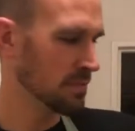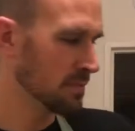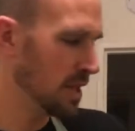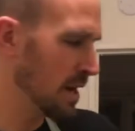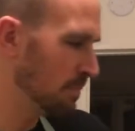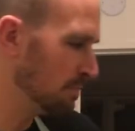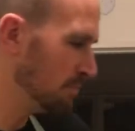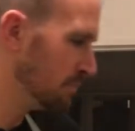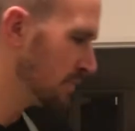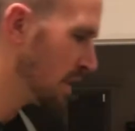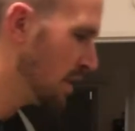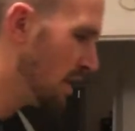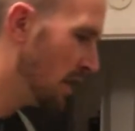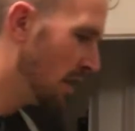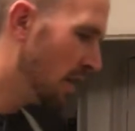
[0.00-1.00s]
Yeah.
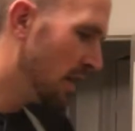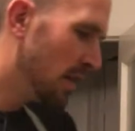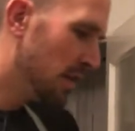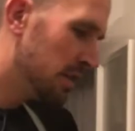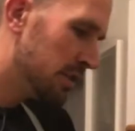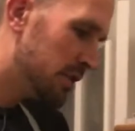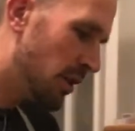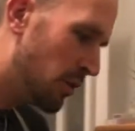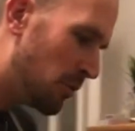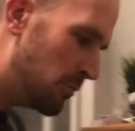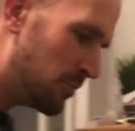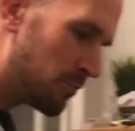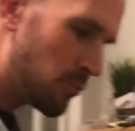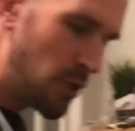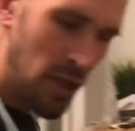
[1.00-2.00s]

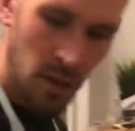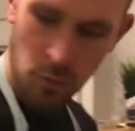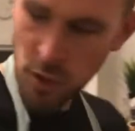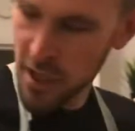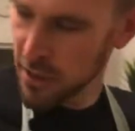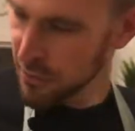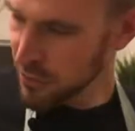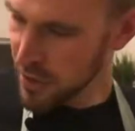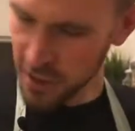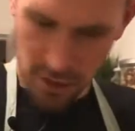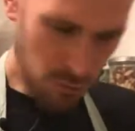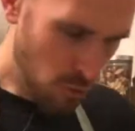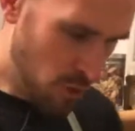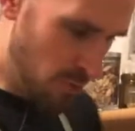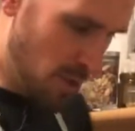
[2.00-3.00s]
So while I'm waiting for that to warm